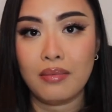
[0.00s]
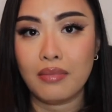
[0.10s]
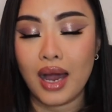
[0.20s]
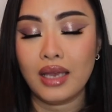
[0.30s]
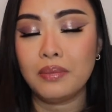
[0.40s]

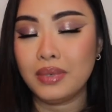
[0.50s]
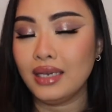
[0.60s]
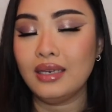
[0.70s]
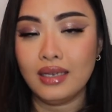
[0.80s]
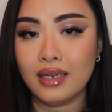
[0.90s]
My
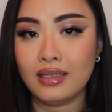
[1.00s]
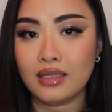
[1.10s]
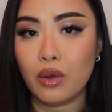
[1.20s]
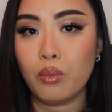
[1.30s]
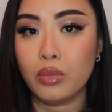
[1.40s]
opinion
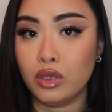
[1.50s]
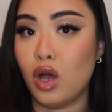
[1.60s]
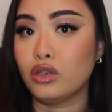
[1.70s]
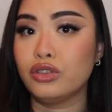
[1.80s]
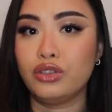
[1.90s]

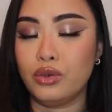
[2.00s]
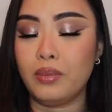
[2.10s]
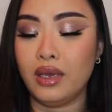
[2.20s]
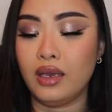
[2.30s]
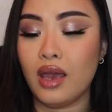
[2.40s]
belongs to
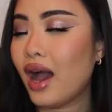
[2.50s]
me.